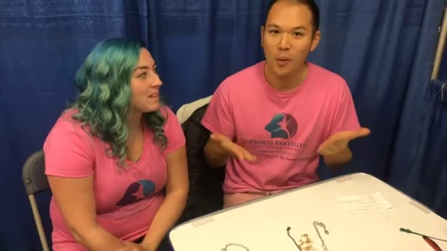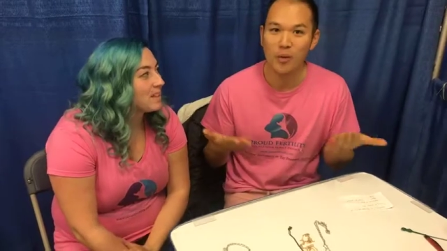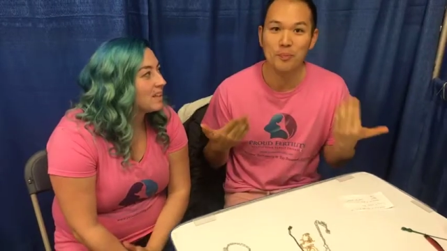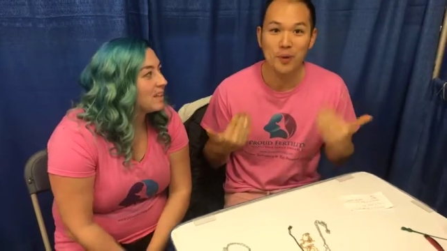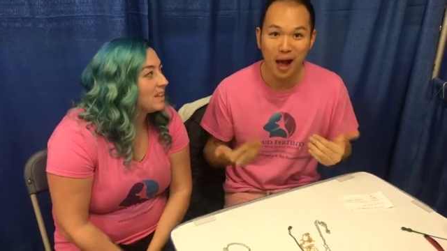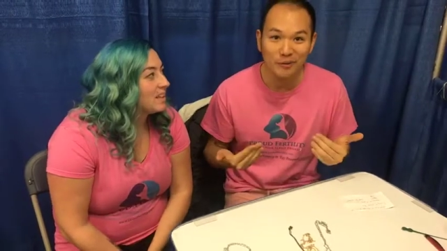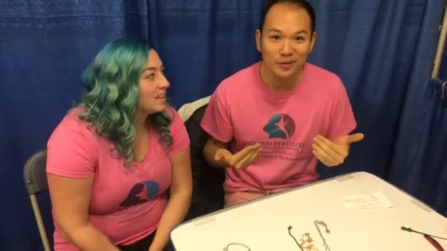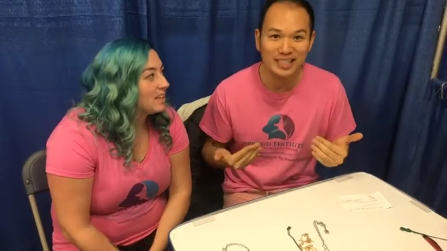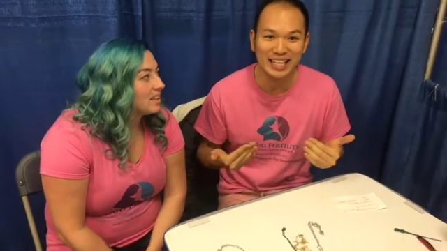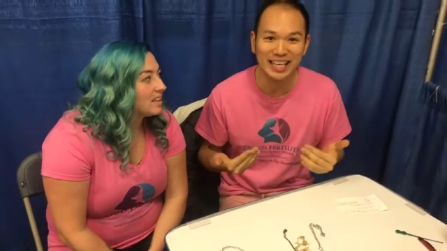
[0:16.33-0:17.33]
Speaker 1: With Proud
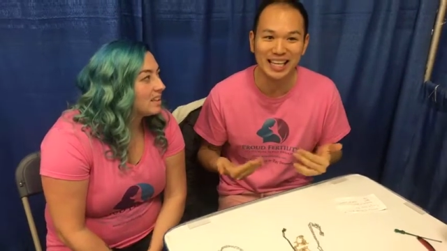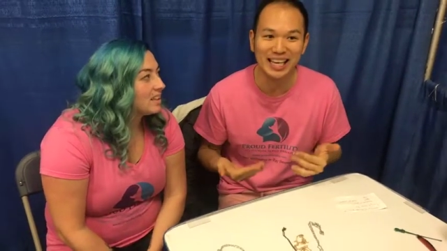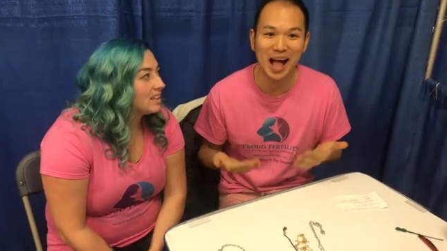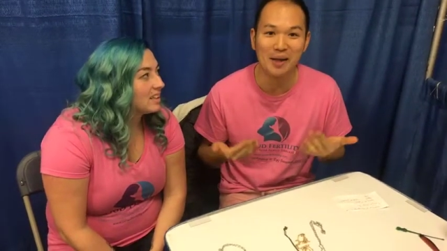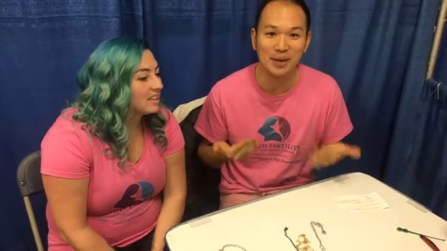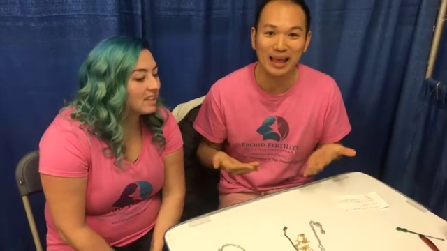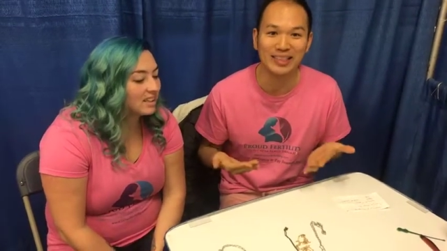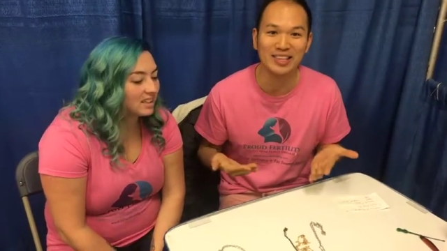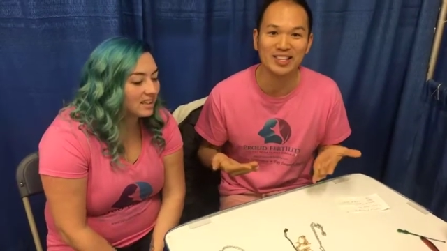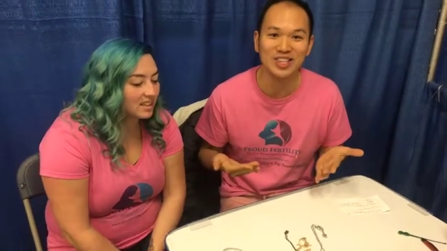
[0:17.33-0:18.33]
Fertility, I'm
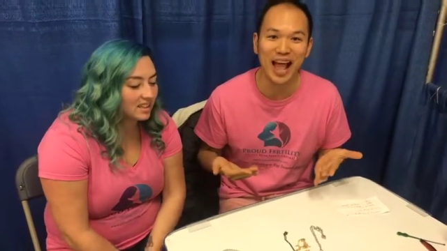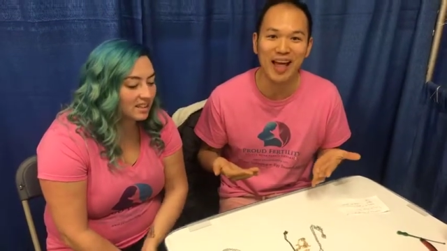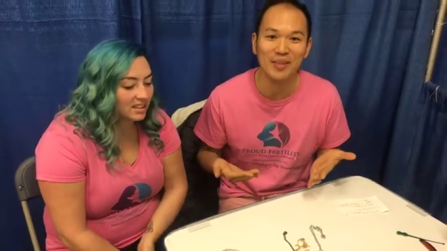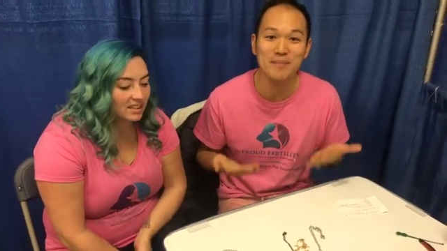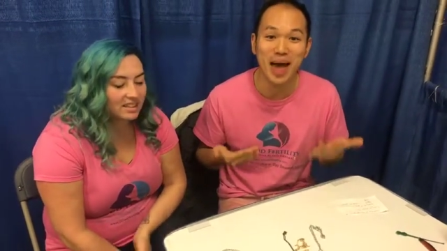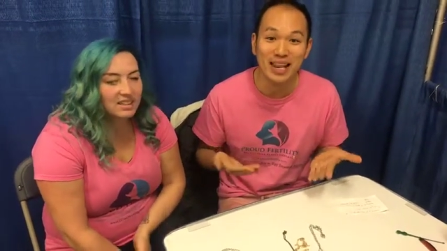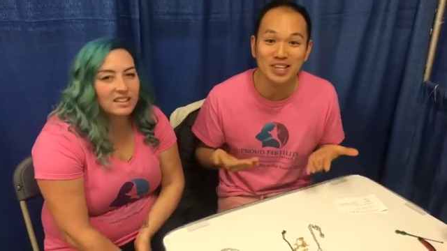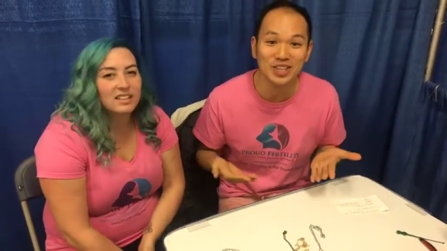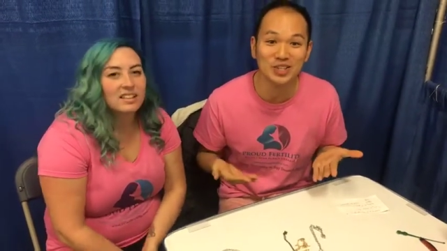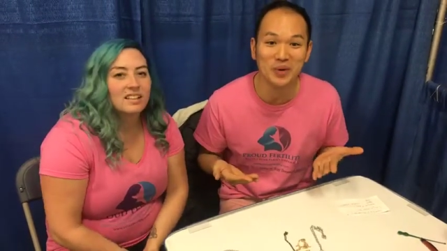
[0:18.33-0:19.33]
Nathan Chan, the
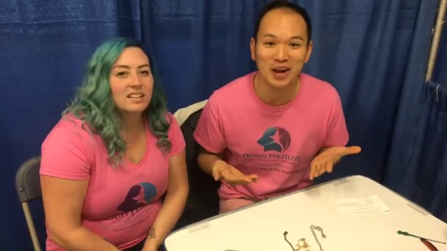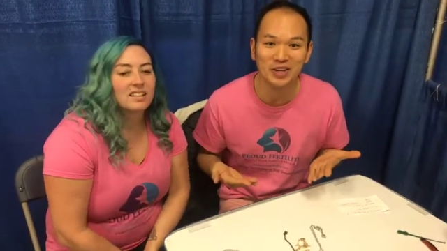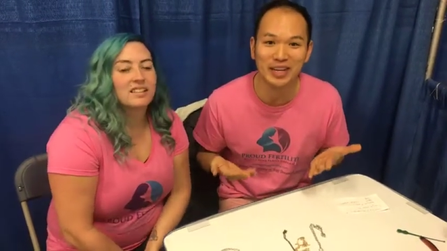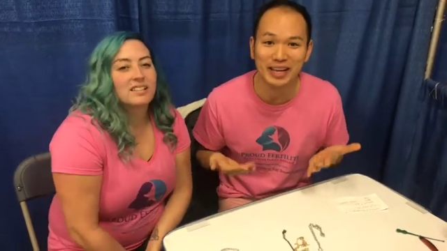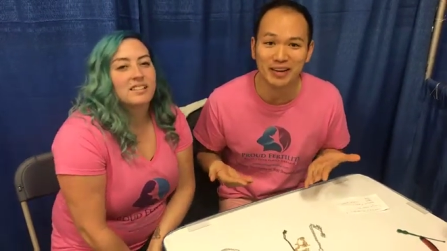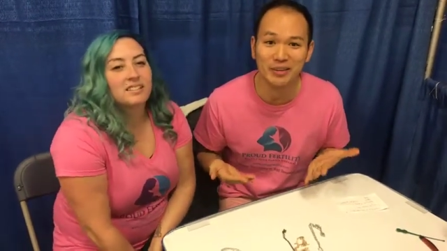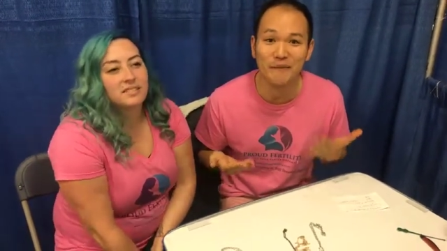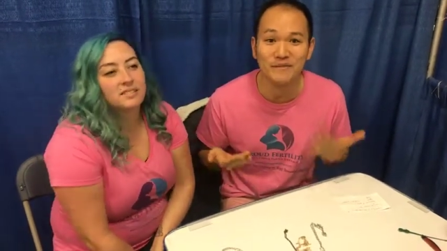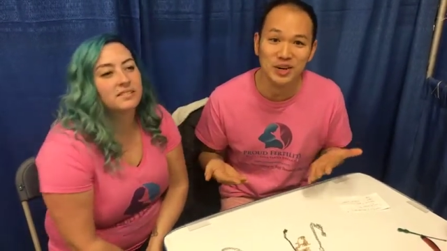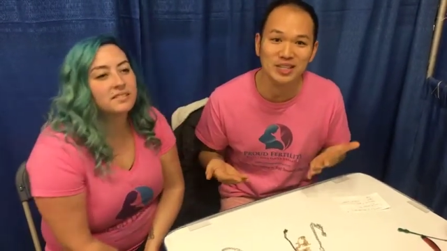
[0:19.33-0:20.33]
Managing Director here
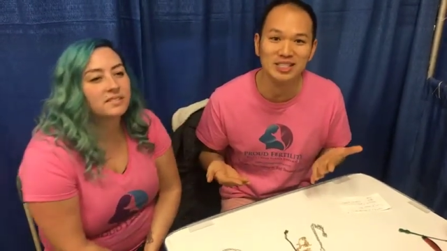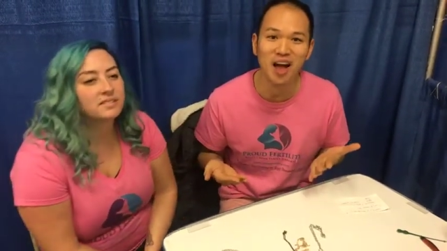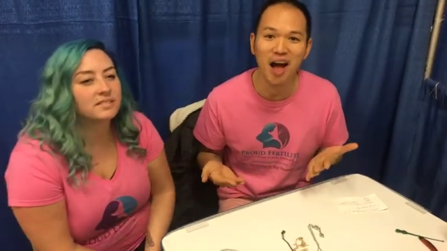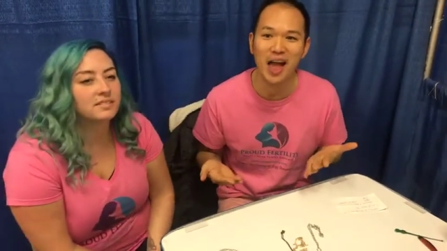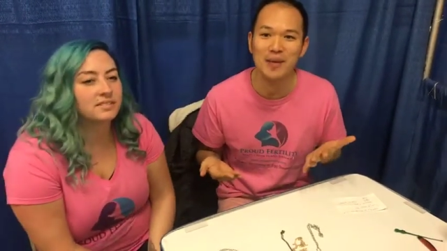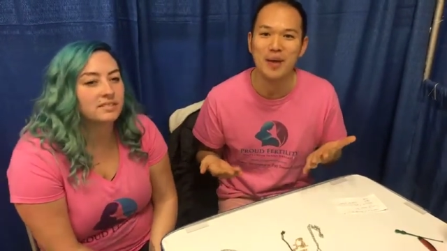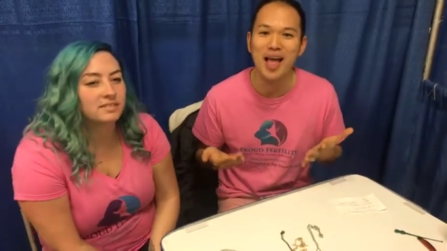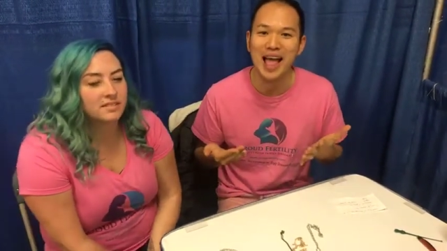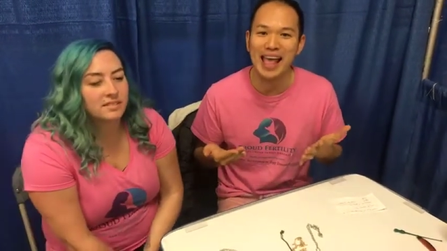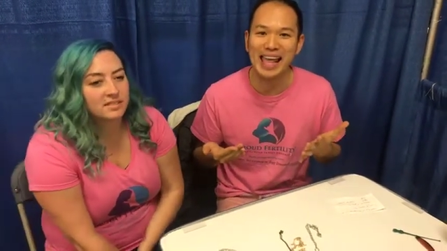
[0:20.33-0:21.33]
the first time
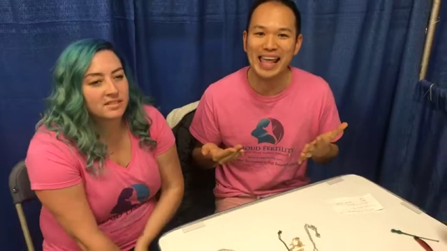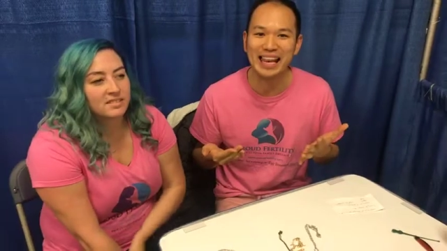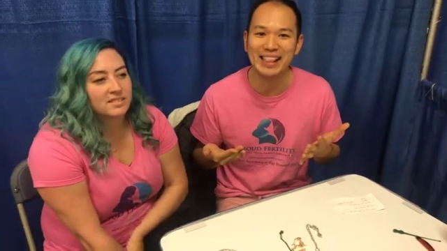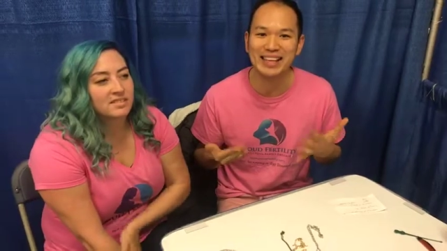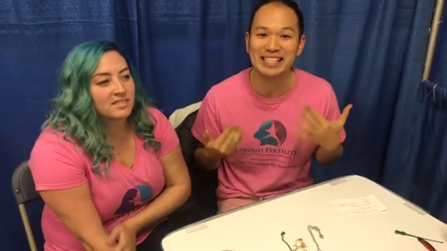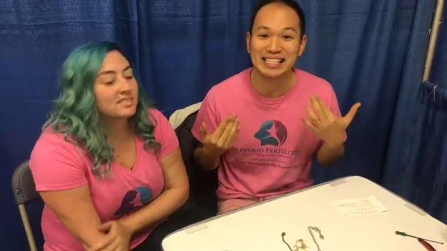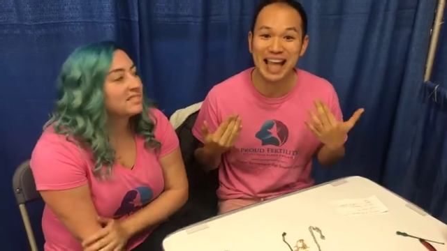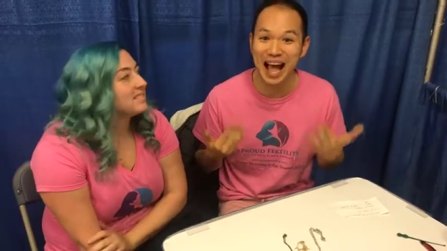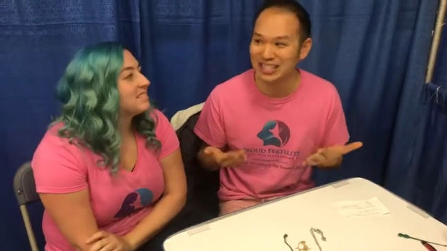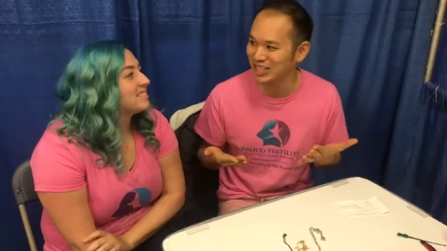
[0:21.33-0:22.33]
in the
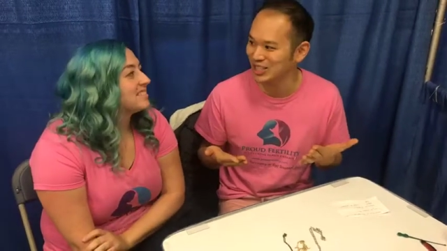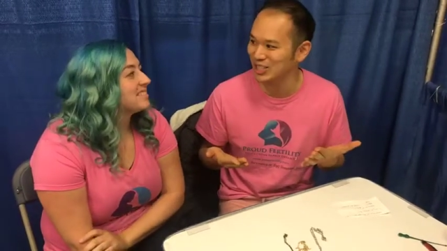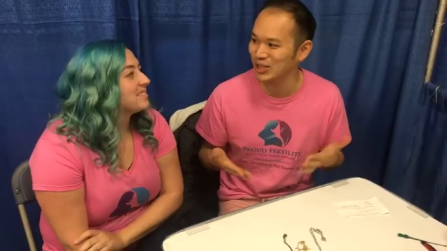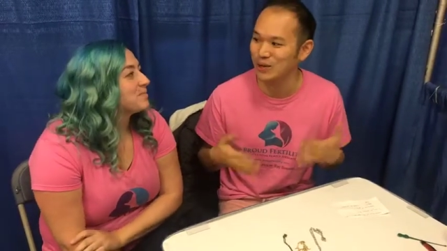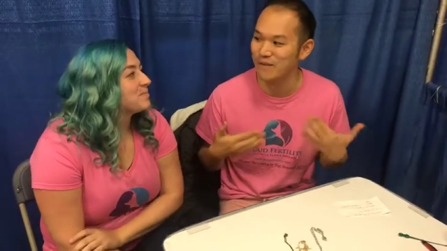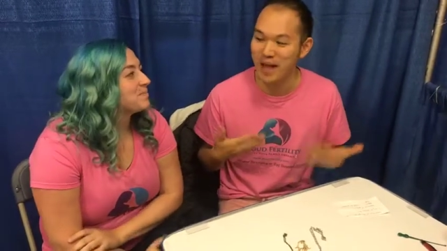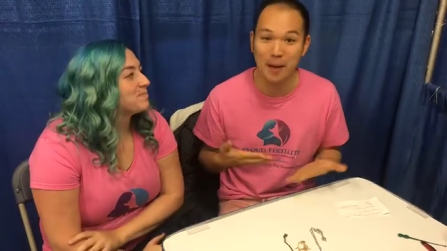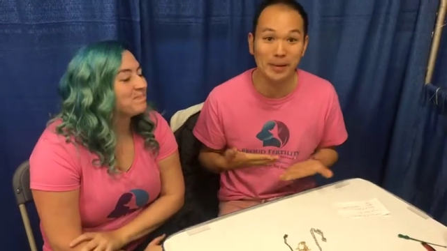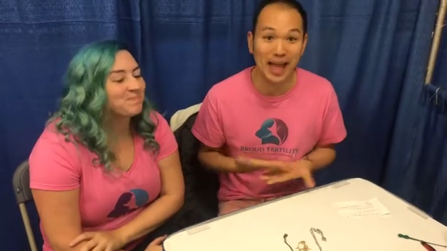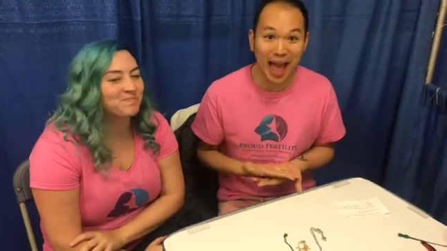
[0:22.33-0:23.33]
Saskatoon
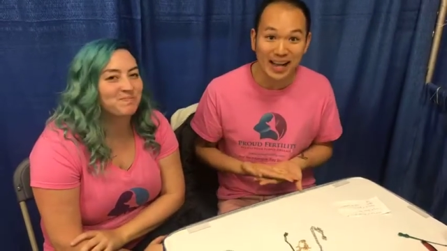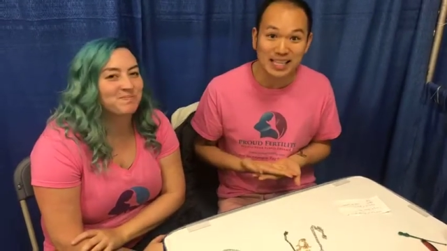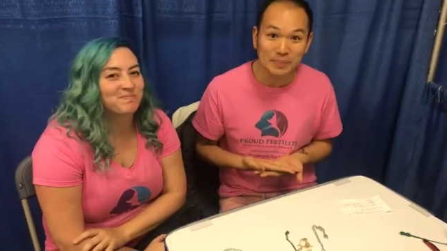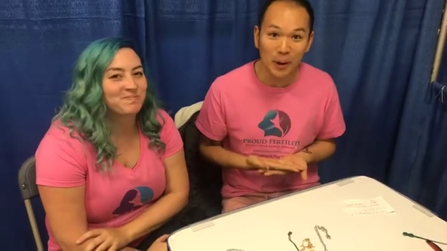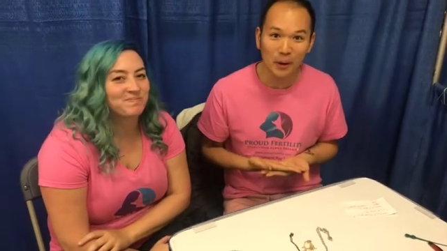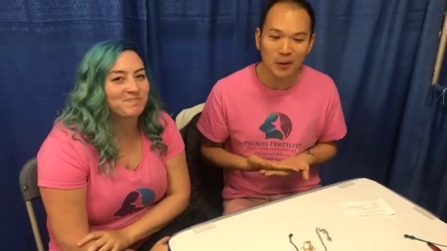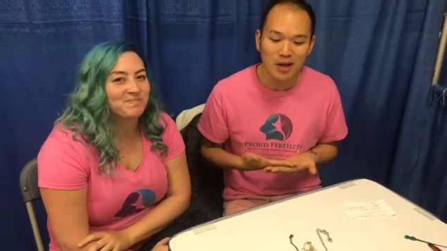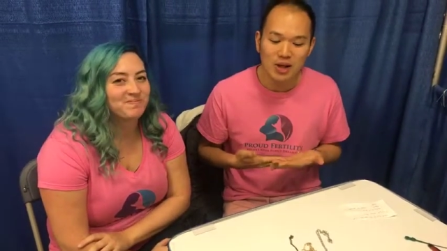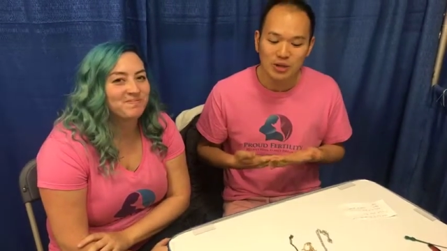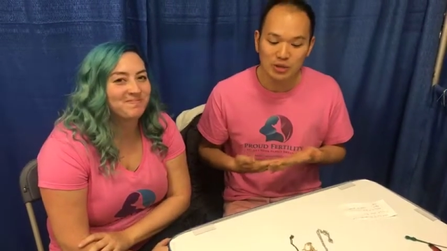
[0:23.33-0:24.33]
Family
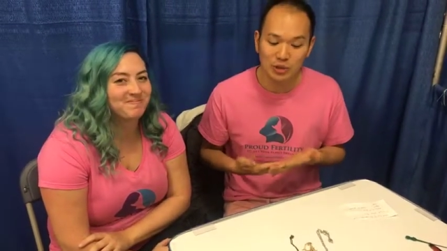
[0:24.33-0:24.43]
Expo.